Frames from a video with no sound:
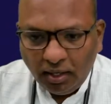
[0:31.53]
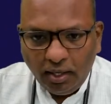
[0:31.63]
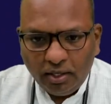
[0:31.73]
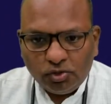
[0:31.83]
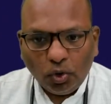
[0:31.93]

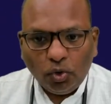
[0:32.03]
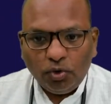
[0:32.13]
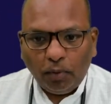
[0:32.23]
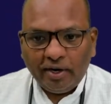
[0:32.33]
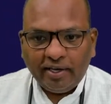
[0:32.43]
So, good
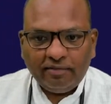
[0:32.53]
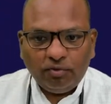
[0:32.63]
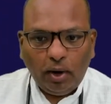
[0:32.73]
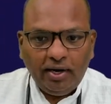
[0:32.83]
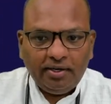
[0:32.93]
morning,
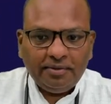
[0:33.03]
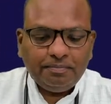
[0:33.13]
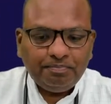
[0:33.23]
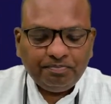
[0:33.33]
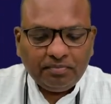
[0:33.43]
everyone.
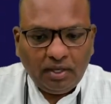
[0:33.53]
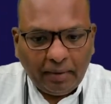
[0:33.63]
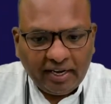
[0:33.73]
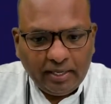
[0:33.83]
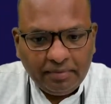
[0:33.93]
My
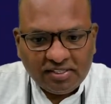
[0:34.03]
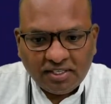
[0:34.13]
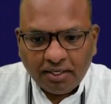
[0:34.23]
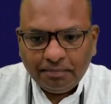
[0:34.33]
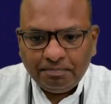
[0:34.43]
name is
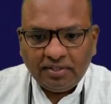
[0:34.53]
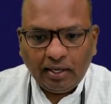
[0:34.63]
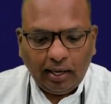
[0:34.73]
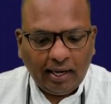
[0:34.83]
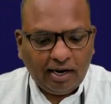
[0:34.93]

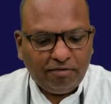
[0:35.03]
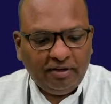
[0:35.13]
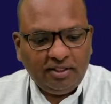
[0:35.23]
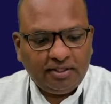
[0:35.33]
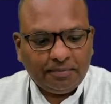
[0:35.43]

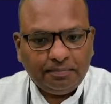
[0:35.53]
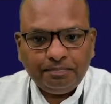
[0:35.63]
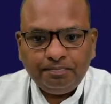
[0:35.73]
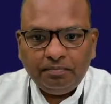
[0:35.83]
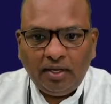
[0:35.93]
Arafat,
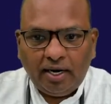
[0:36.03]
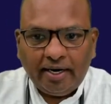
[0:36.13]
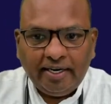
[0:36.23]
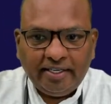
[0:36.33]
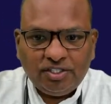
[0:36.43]
and I
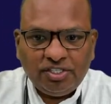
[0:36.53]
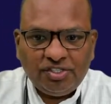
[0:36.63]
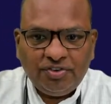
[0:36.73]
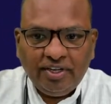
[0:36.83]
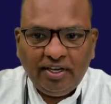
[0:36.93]
teach
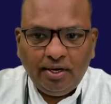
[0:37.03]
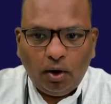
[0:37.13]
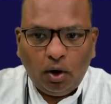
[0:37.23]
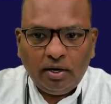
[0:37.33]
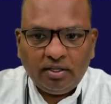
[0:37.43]
history
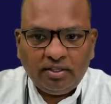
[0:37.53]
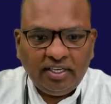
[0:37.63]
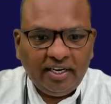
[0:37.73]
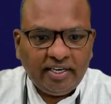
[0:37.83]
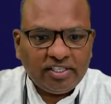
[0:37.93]
on
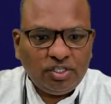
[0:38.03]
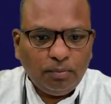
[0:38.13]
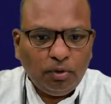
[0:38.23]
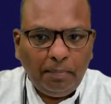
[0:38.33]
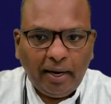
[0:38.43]
the
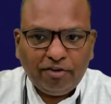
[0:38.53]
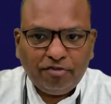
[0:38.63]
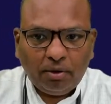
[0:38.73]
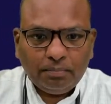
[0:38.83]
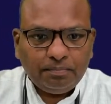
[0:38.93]
Testbook
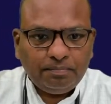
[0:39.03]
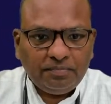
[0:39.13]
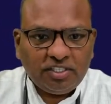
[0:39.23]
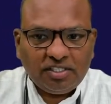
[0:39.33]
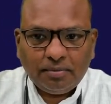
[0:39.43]
platform.
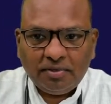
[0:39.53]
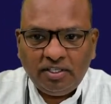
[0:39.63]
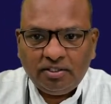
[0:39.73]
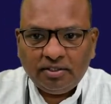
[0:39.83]
Just a minute.